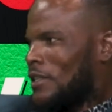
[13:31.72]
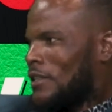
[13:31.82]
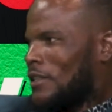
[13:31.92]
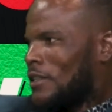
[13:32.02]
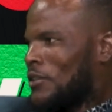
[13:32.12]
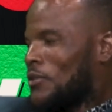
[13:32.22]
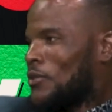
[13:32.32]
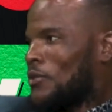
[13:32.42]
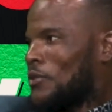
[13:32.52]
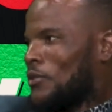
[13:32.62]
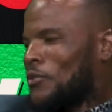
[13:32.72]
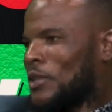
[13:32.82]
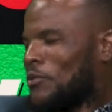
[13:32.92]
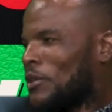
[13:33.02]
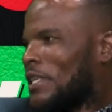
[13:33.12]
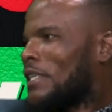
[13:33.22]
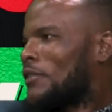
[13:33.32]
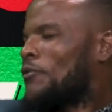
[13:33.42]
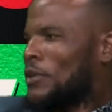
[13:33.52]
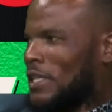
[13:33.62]

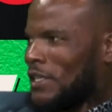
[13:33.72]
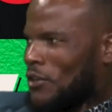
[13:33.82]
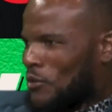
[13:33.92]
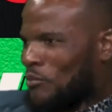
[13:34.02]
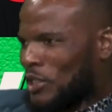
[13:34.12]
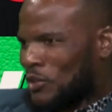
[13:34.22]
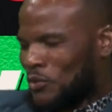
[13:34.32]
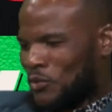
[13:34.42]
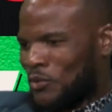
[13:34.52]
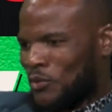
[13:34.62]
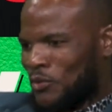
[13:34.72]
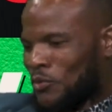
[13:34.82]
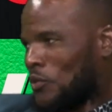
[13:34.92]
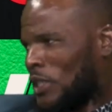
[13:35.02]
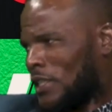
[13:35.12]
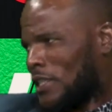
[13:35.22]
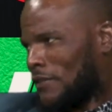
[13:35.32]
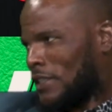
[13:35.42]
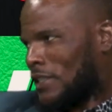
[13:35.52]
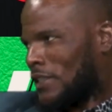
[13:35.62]
If we can go back to
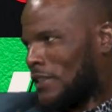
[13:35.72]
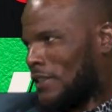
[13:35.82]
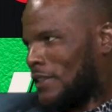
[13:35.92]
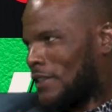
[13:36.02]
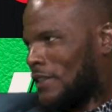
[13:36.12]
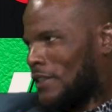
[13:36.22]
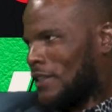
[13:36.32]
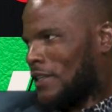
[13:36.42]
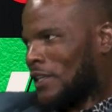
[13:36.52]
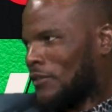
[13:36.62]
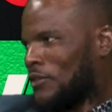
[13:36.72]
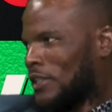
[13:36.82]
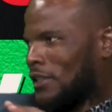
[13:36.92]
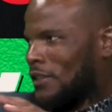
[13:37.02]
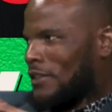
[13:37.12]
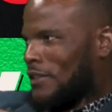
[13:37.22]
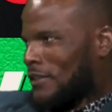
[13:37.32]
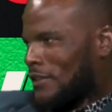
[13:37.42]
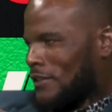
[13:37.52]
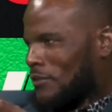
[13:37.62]
2017,
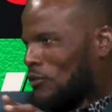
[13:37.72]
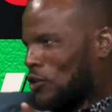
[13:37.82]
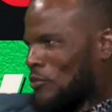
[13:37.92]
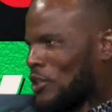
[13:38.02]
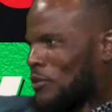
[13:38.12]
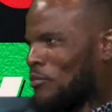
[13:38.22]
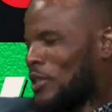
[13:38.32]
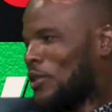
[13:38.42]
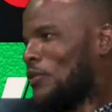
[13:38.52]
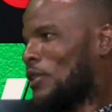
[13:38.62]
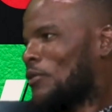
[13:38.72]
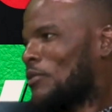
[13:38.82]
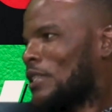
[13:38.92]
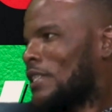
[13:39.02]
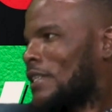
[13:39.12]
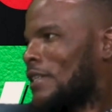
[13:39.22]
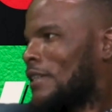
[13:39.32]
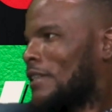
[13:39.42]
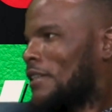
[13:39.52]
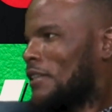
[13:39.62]
after Comrade Pendu and Comrade Jerry,
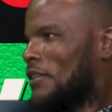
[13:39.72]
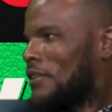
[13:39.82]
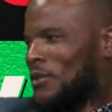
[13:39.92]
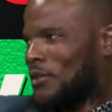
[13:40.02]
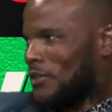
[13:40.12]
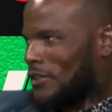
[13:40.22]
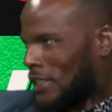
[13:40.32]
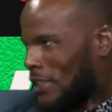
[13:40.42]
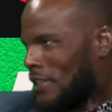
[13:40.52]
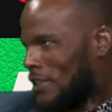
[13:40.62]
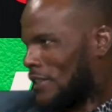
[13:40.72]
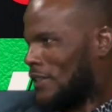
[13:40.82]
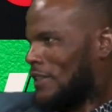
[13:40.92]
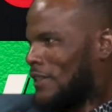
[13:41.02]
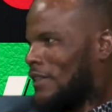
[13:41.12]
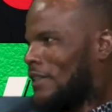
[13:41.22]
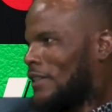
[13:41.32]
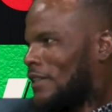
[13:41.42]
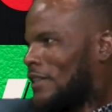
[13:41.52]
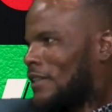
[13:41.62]
challenged,
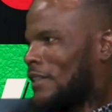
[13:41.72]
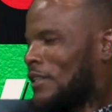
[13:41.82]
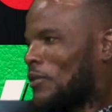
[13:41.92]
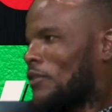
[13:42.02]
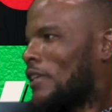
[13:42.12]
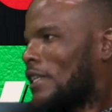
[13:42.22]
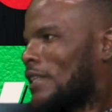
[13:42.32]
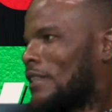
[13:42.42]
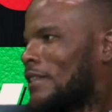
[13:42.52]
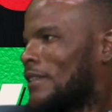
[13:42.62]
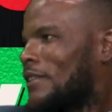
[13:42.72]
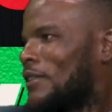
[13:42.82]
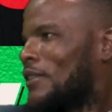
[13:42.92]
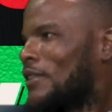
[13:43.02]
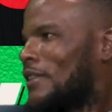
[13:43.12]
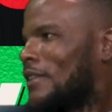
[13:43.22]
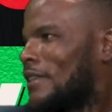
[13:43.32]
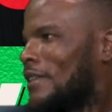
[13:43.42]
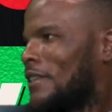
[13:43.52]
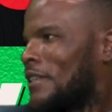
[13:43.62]
they were fired.
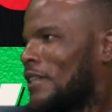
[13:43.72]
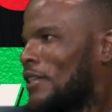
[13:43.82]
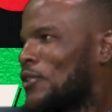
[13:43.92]
Yeah.